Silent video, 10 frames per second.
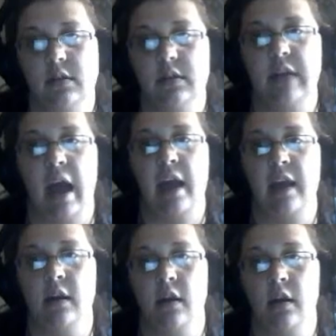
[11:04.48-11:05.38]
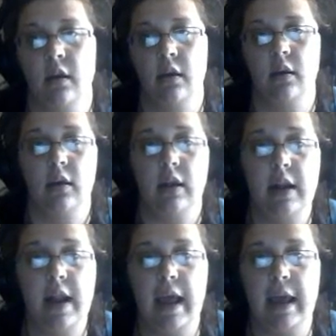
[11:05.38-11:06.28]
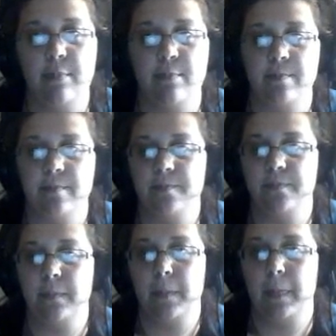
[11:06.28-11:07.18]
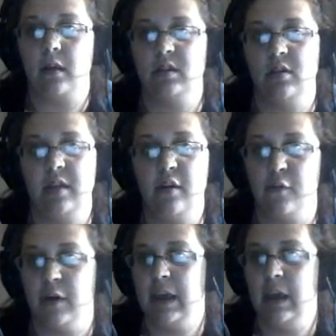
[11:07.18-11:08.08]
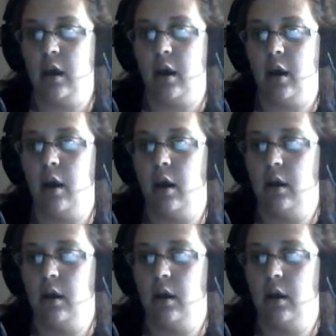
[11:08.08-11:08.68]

satin, name. So then over here,